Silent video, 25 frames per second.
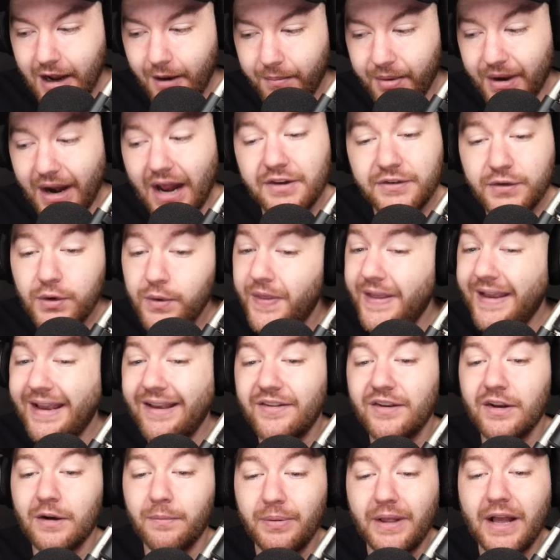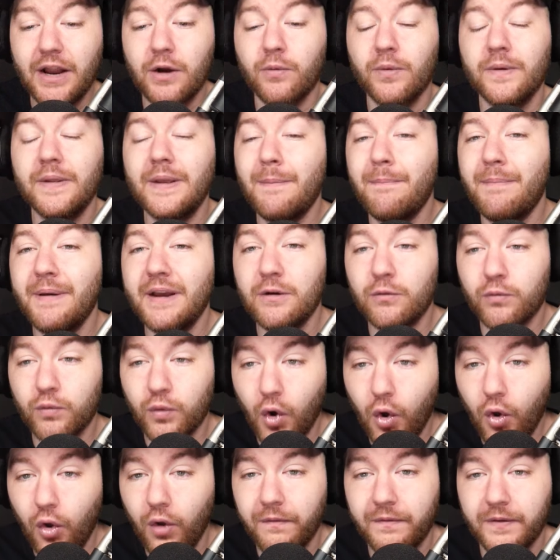but I do think he's going to play a really big
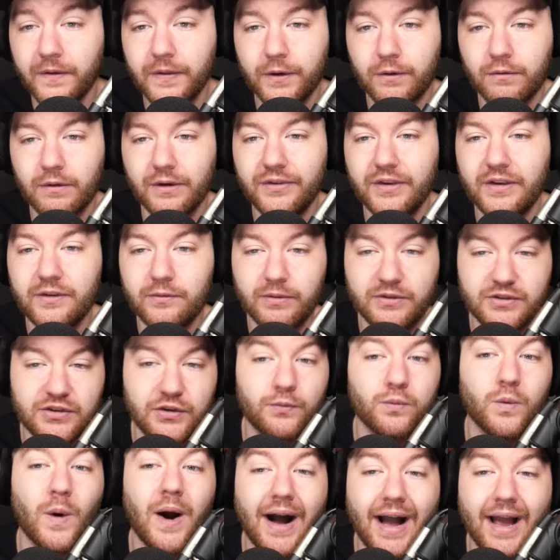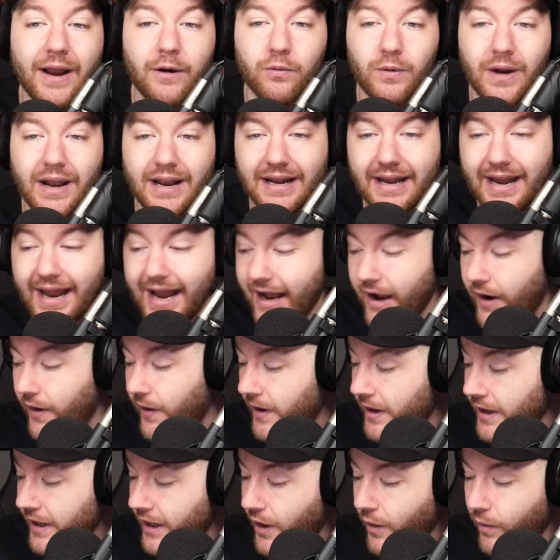role for the Grizzlies, which is why right
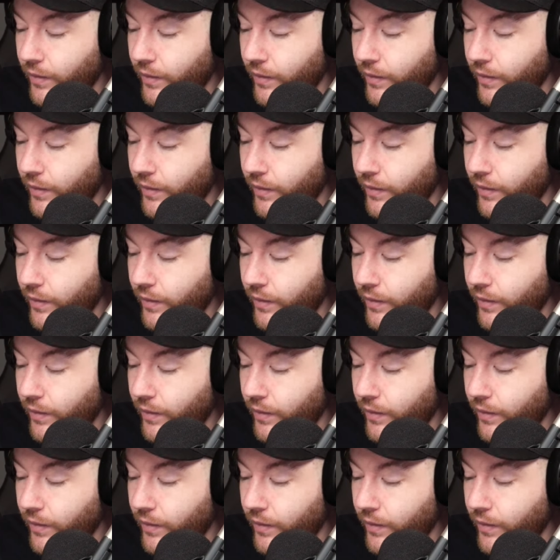now,